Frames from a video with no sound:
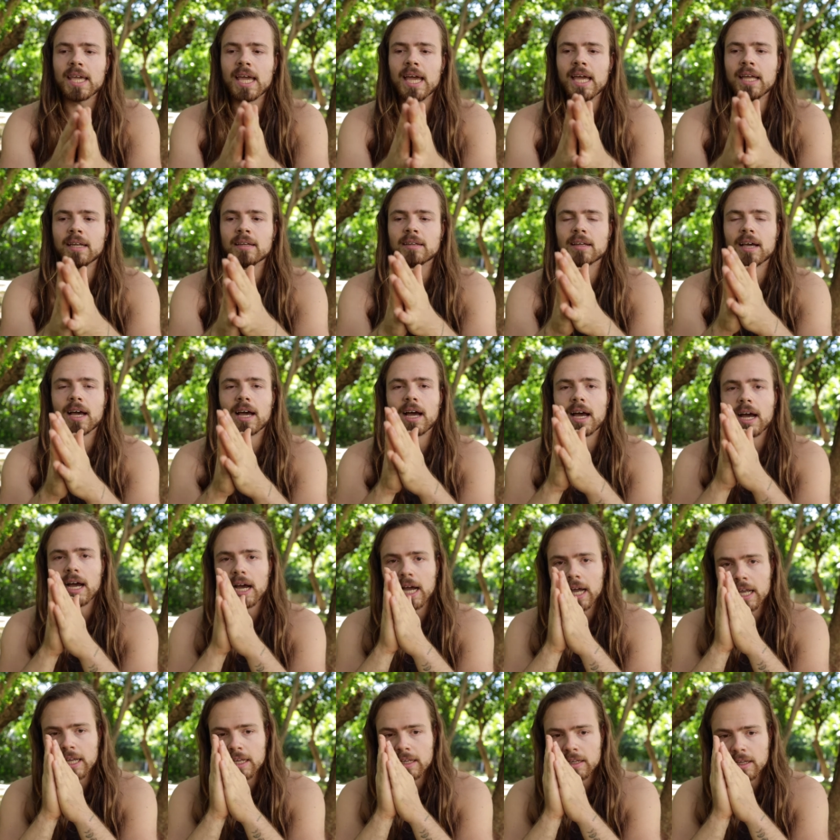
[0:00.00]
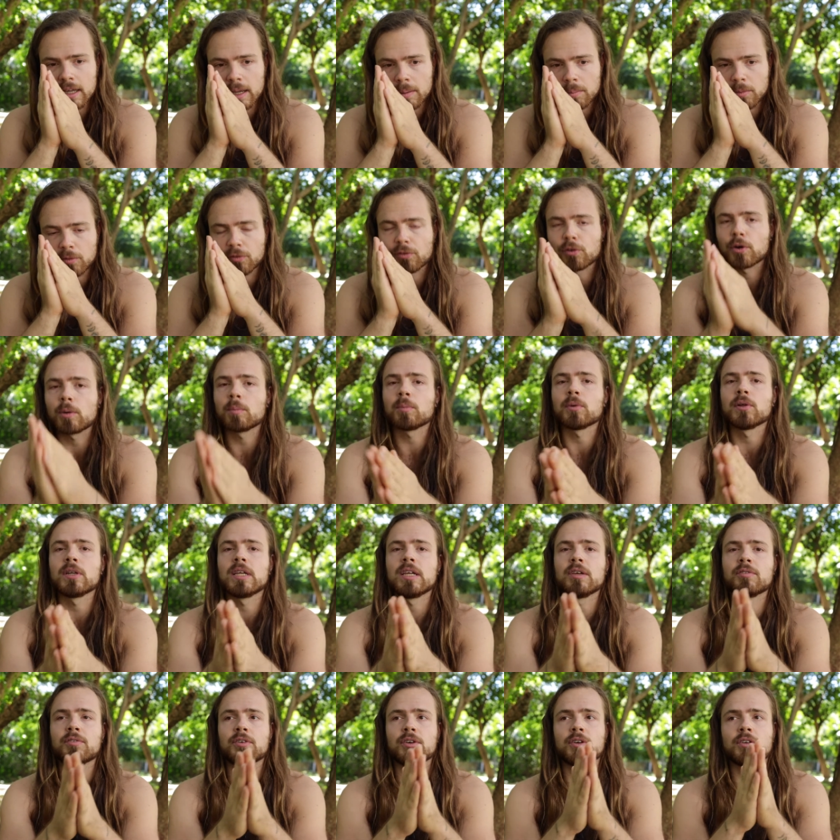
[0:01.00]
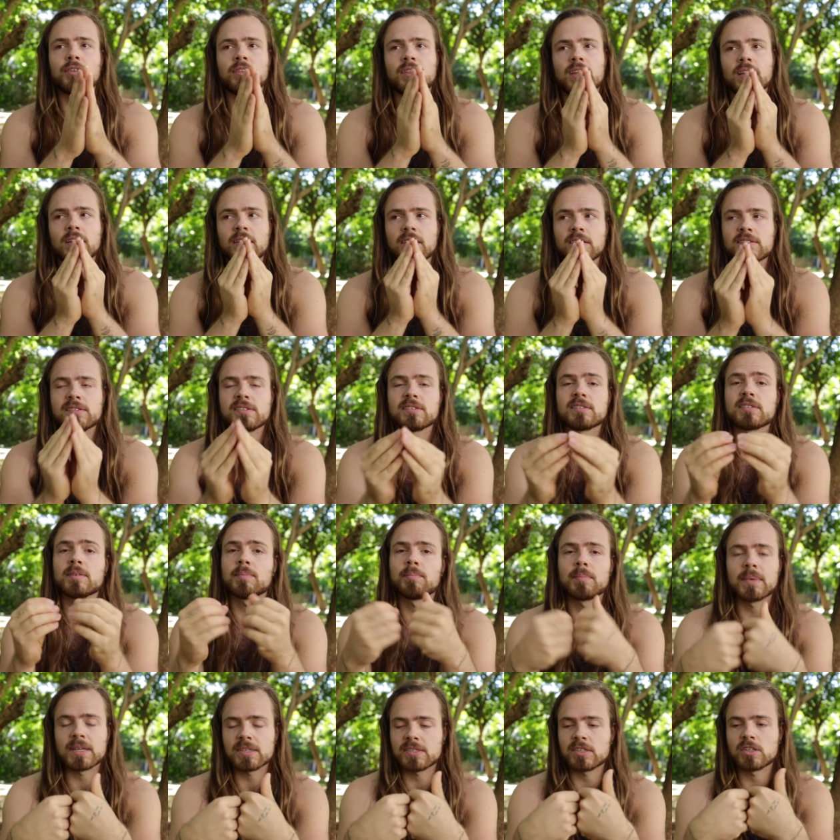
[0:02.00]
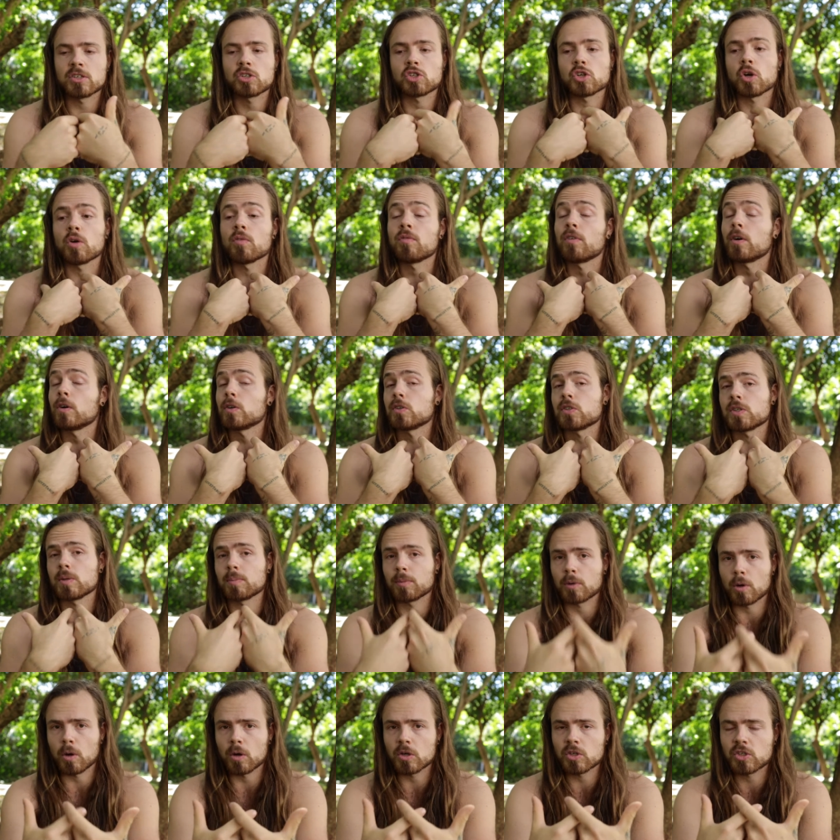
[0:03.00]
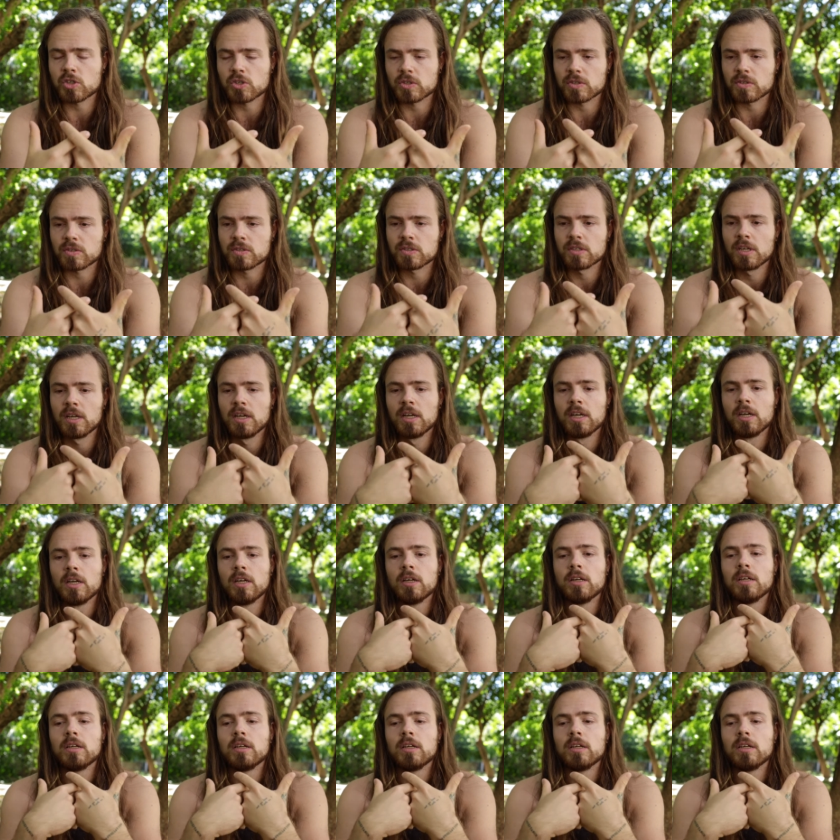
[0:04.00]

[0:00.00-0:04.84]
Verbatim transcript: And I am a firm believer that this is a message of our subconscious